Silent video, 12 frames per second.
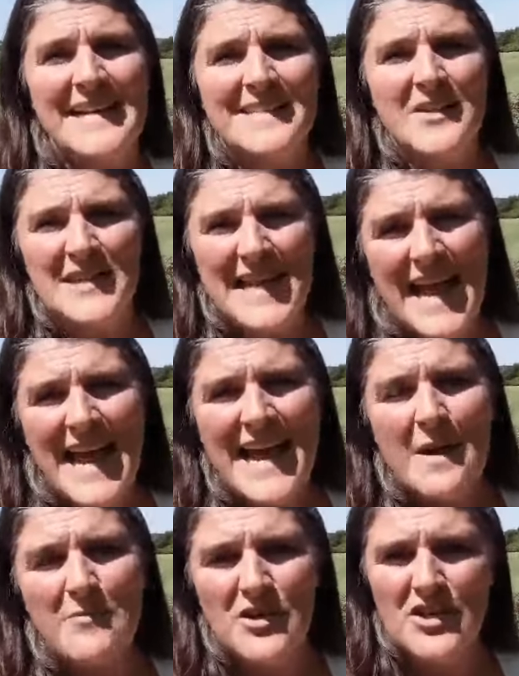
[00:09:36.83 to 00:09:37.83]
So today
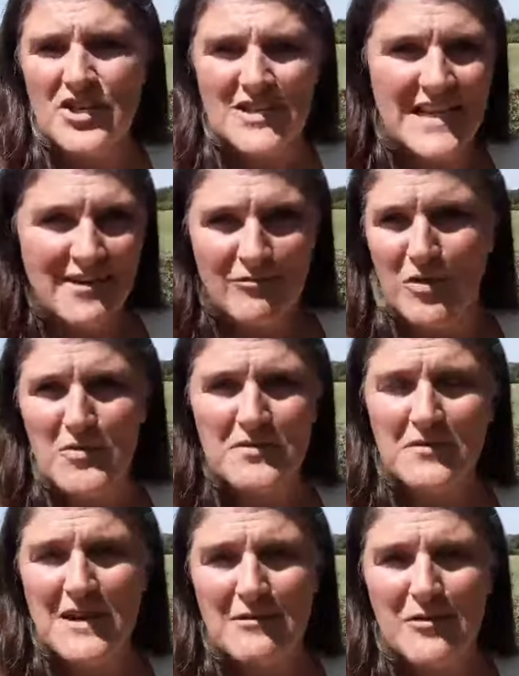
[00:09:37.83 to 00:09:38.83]
I'm going to just kind of root
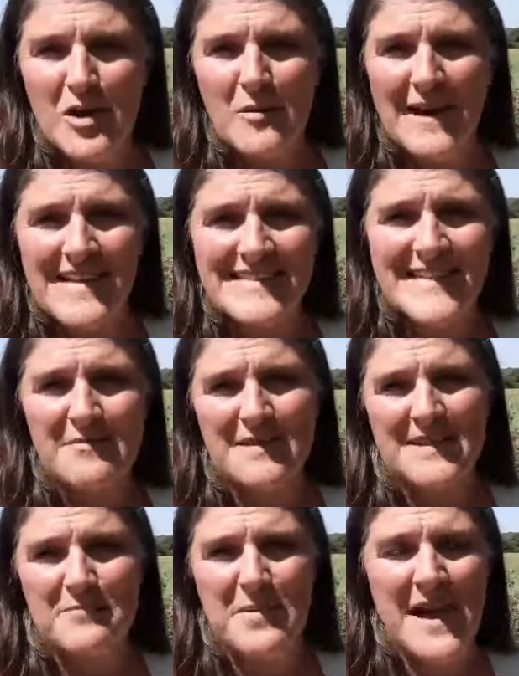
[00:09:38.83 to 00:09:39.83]
through here real quick and see
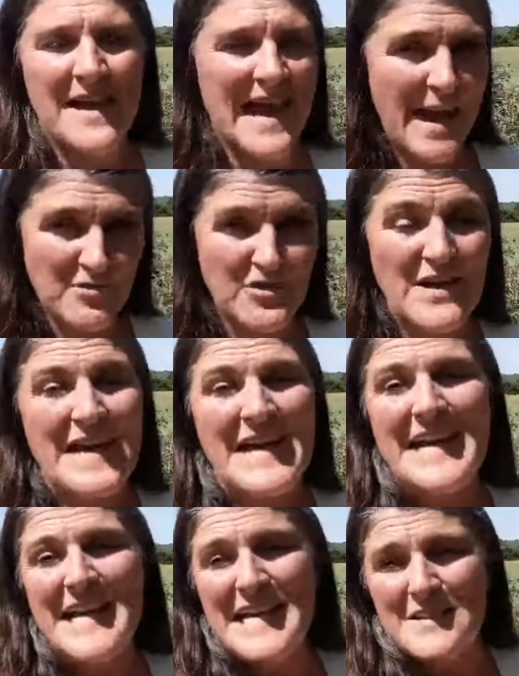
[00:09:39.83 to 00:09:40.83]
what's able
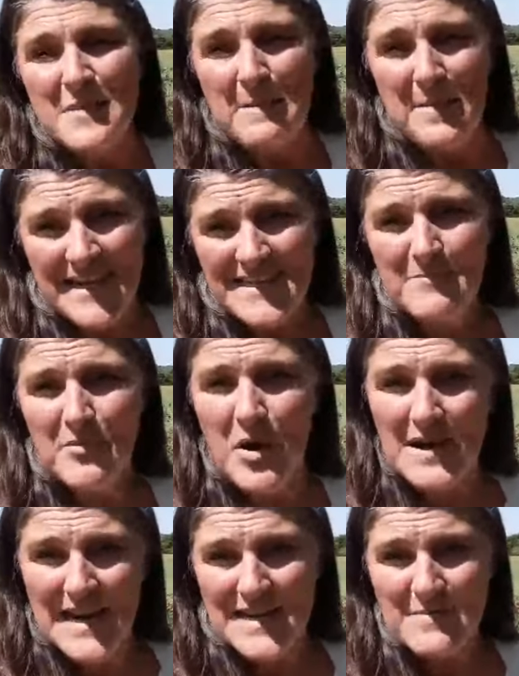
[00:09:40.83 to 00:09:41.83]
to be picked and
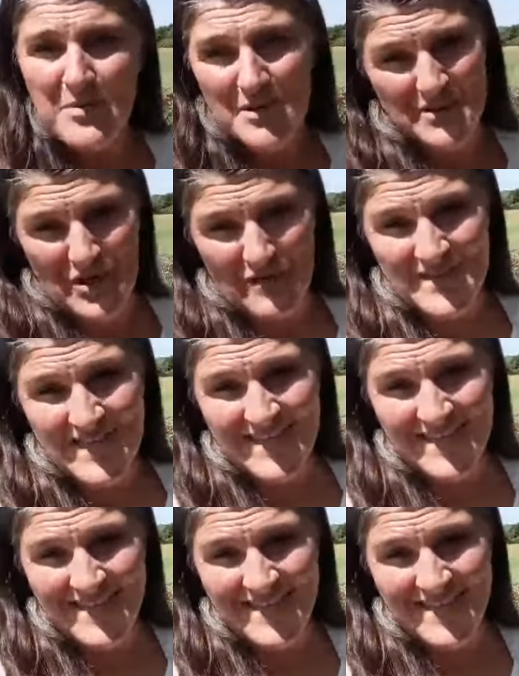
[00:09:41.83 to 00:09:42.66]
brought in and preserved.